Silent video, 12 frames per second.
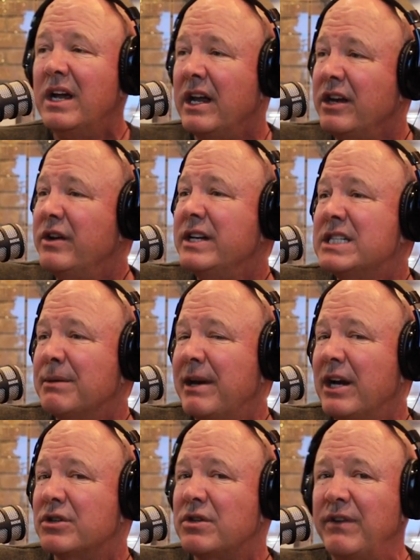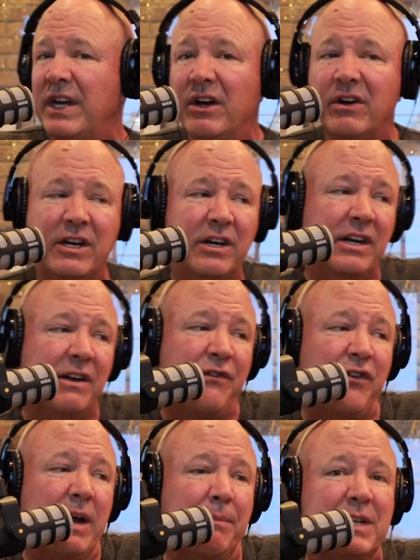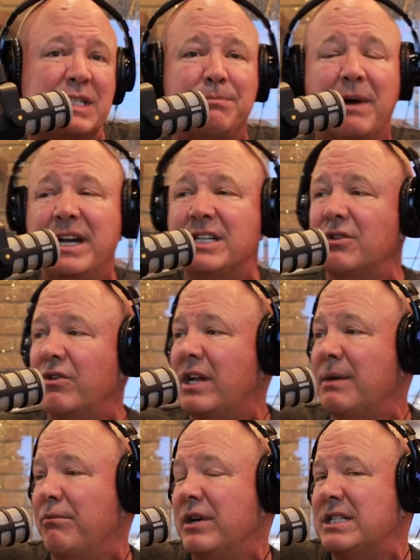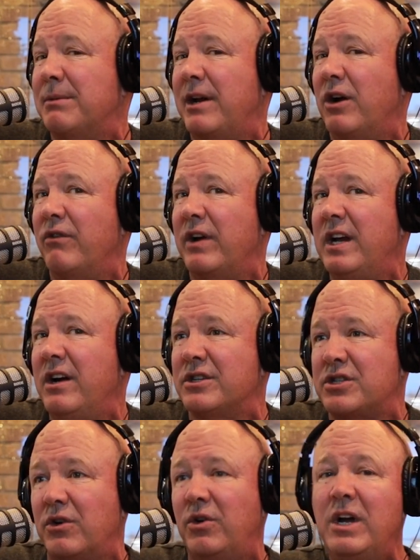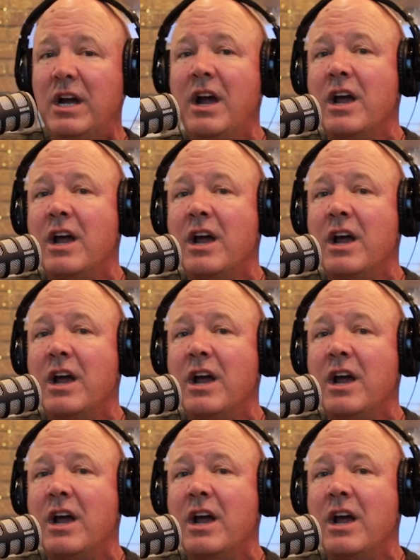and you need somebody else over here, and you need to free up this money so that you can bring somebody over here, so